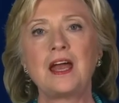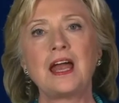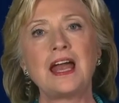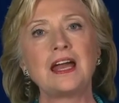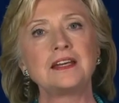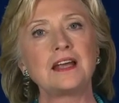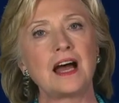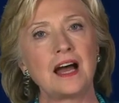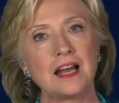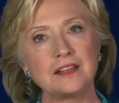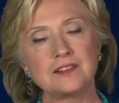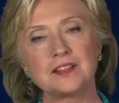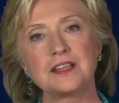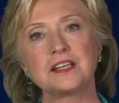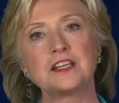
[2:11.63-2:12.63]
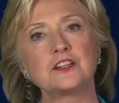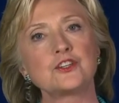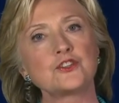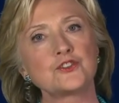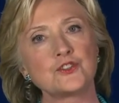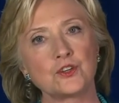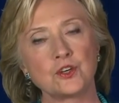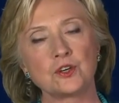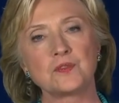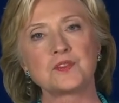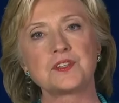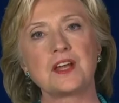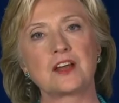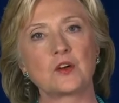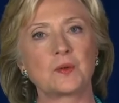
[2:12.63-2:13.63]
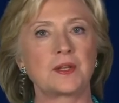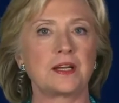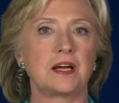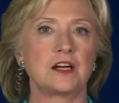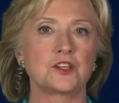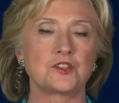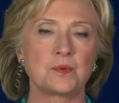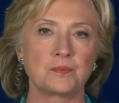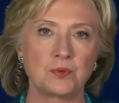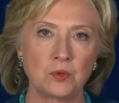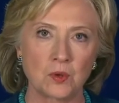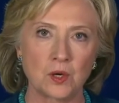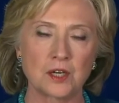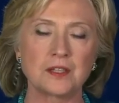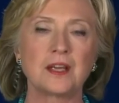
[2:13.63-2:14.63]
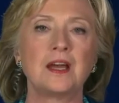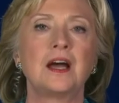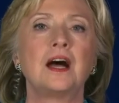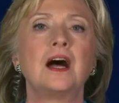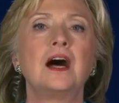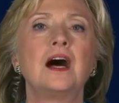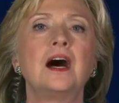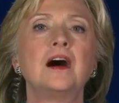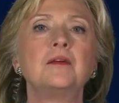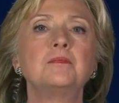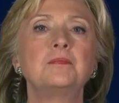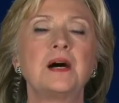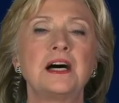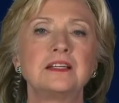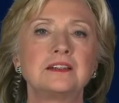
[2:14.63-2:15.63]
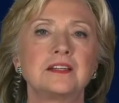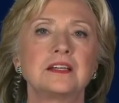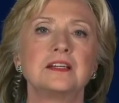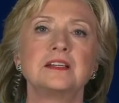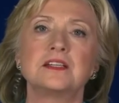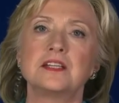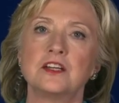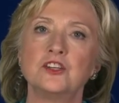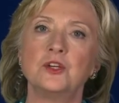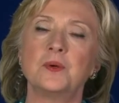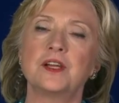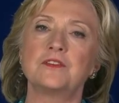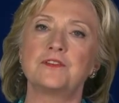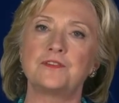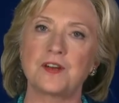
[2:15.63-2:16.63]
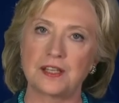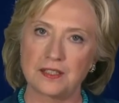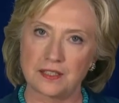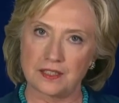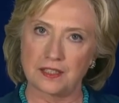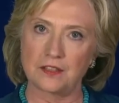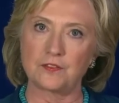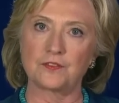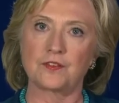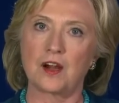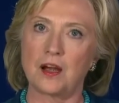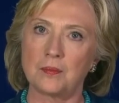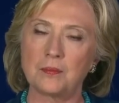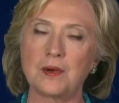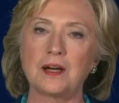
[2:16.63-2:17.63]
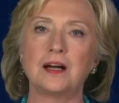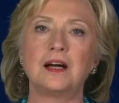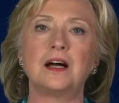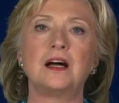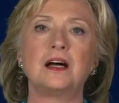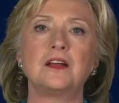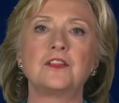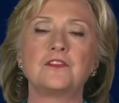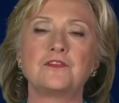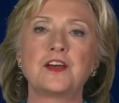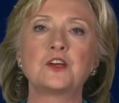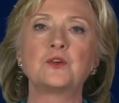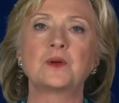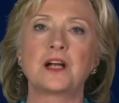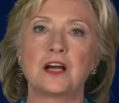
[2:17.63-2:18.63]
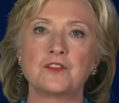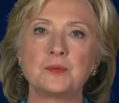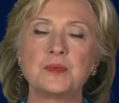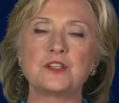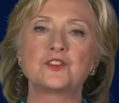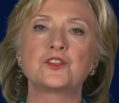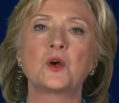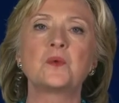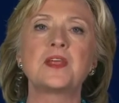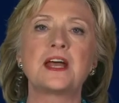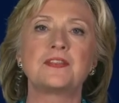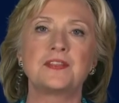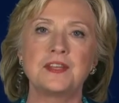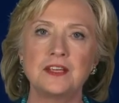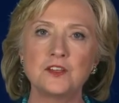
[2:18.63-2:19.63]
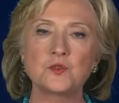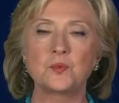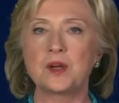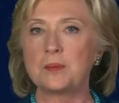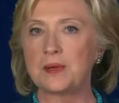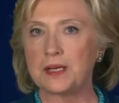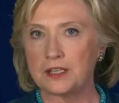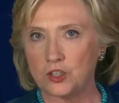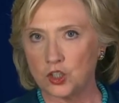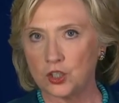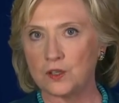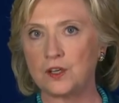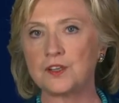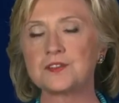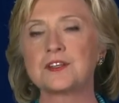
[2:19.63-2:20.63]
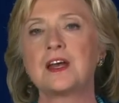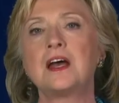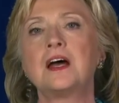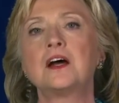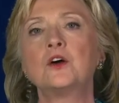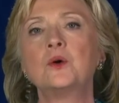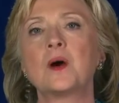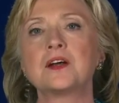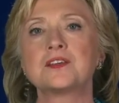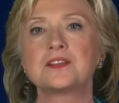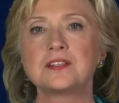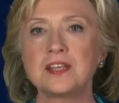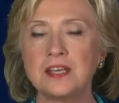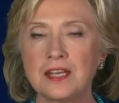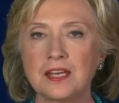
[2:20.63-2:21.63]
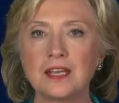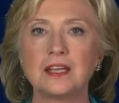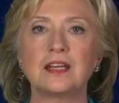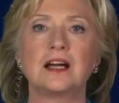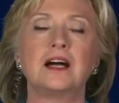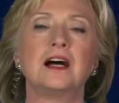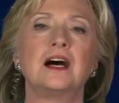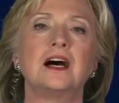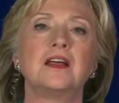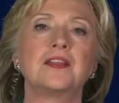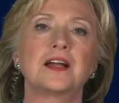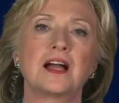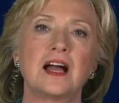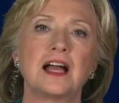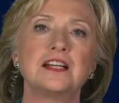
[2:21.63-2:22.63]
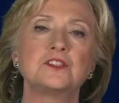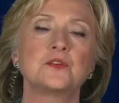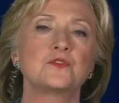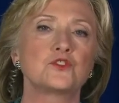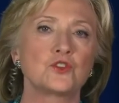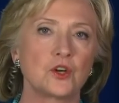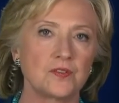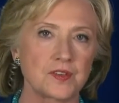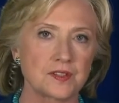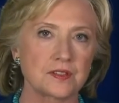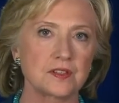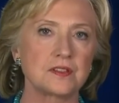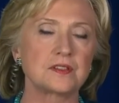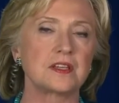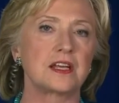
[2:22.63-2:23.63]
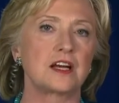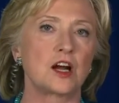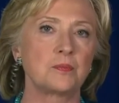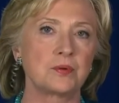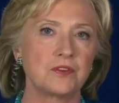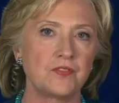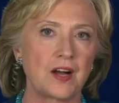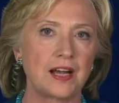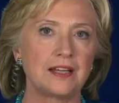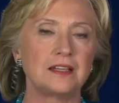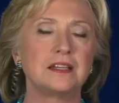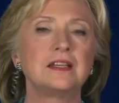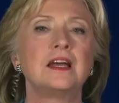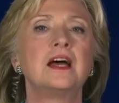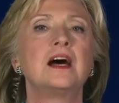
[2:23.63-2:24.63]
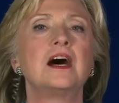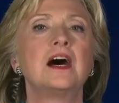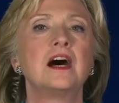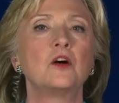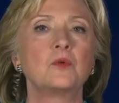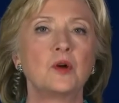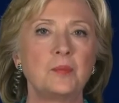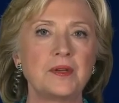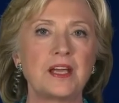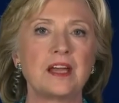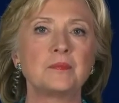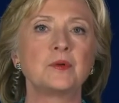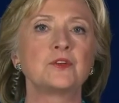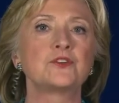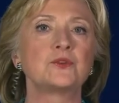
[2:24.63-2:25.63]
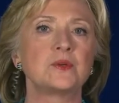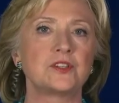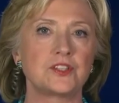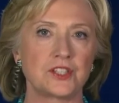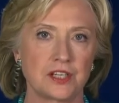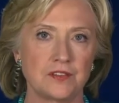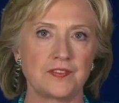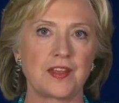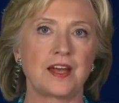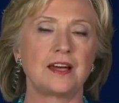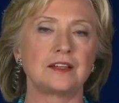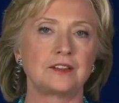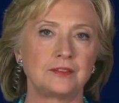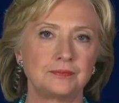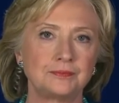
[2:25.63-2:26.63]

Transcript: And I think it deserves not only our support, uh, but the continuing funding from uh, the federal government so that these women and girls who are seeking uh, the kinds of services that are provided uh, will be able to achieve that.